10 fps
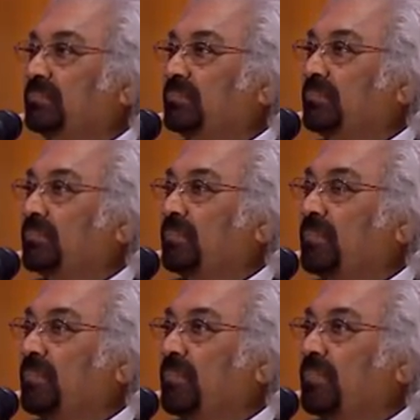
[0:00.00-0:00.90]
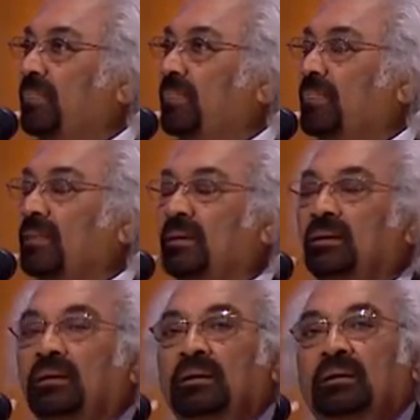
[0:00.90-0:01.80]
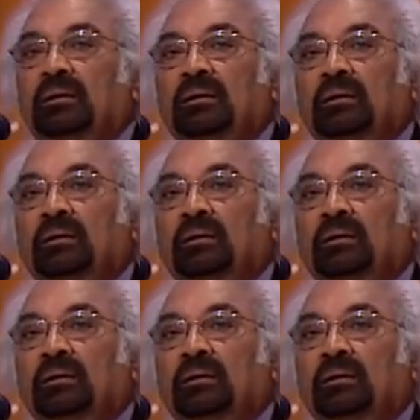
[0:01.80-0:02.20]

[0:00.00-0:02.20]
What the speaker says: Nobody speaks.